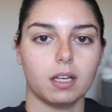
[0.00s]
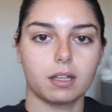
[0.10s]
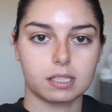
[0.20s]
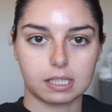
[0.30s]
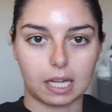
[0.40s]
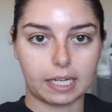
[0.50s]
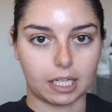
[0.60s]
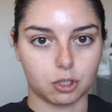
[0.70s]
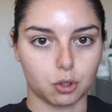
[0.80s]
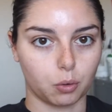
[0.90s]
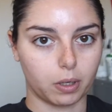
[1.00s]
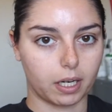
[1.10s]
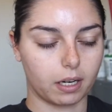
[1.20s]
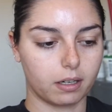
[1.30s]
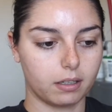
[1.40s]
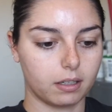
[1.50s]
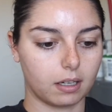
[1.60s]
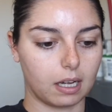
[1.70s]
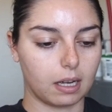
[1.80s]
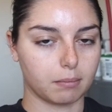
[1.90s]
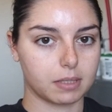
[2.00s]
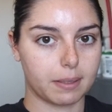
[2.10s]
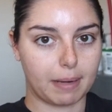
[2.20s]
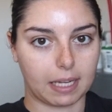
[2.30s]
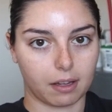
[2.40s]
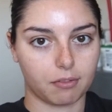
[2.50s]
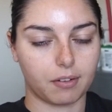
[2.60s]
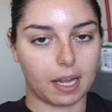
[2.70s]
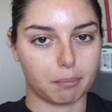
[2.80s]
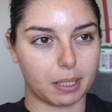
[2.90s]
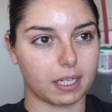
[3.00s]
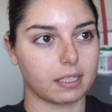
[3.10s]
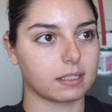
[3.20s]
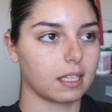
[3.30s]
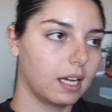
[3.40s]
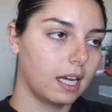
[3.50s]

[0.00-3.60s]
the sliding door to make it fit, because